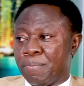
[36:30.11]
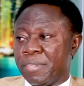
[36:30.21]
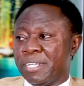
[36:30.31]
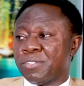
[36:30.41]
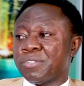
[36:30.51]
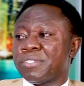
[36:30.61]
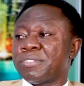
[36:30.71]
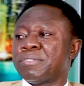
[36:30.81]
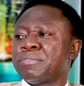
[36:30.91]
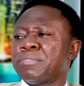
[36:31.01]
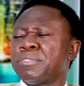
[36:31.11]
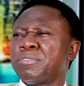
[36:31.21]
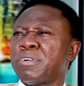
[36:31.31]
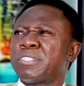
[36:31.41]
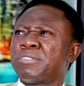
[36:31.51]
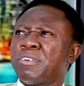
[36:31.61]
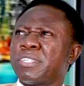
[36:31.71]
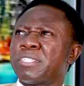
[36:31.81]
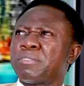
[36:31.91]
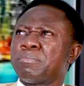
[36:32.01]
Because of no food? Not,
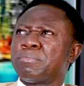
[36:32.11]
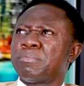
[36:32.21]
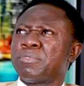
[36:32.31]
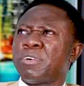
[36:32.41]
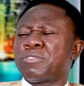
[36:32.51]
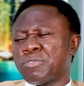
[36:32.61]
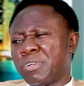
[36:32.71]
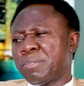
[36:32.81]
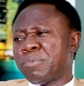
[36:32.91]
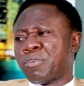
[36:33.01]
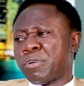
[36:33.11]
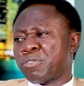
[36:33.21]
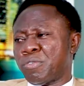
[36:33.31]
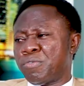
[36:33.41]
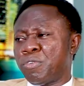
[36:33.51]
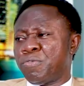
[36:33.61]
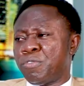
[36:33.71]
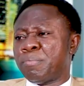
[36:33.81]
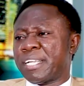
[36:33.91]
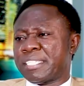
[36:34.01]
not, not only because of no
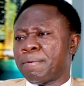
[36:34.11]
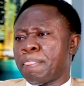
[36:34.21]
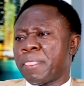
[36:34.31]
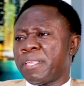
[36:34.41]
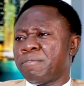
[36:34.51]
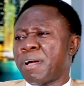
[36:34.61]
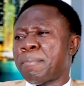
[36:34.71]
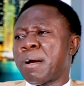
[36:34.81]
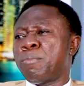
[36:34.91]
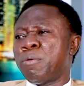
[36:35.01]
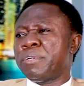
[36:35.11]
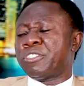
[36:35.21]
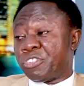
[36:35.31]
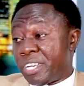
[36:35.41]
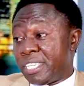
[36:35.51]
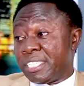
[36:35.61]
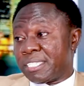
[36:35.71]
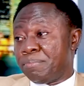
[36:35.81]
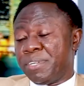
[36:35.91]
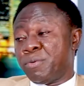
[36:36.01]
food, but in fact, my mommy
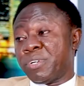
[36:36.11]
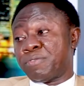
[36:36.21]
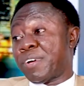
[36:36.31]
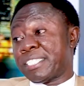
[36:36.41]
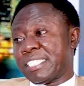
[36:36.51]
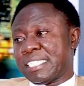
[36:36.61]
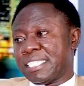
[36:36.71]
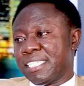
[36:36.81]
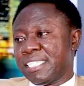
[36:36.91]
trained me with fasting.